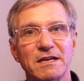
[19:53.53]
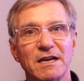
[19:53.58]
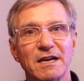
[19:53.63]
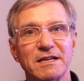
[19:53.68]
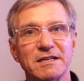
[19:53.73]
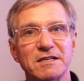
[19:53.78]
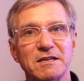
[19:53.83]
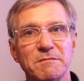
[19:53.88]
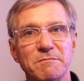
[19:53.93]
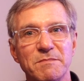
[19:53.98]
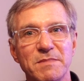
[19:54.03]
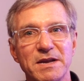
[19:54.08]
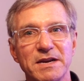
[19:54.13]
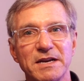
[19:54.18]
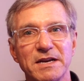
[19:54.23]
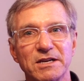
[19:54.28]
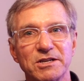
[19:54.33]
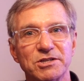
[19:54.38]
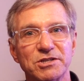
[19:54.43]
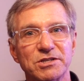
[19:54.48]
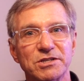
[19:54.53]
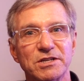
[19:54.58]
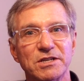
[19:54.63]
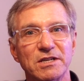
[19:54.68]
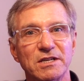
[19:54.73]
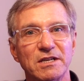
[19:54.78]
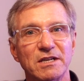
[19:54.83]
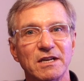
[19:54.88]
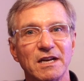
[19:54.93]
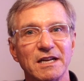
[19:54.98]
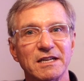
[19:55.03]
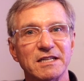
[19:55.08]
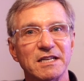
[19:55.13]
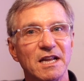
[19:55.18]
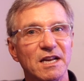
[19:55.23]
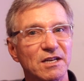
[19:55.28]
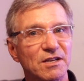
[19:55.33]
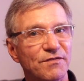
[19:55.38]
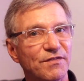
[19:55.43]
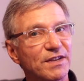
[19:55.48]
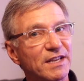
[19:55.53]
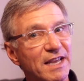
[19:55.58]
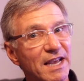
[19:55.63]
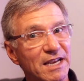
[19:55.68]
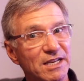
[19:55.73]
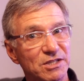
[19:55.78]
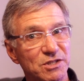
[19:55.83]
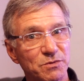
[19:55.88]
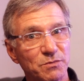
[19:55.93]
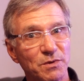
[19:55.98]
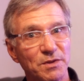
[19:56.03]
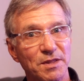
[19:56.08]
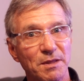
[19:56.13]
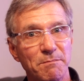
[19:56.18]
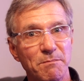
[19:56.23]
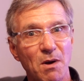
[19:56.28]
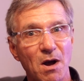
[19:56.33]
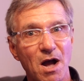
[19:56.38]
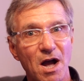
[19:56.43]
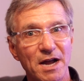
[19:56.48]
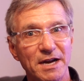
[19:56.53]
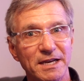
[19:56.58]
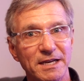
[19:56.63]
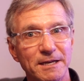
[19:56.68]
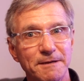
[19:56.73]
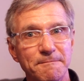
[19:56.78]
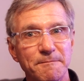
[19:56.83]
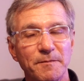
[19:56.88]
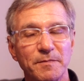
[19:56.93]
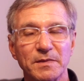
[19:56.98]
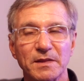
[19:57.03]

a diminished identification with the body,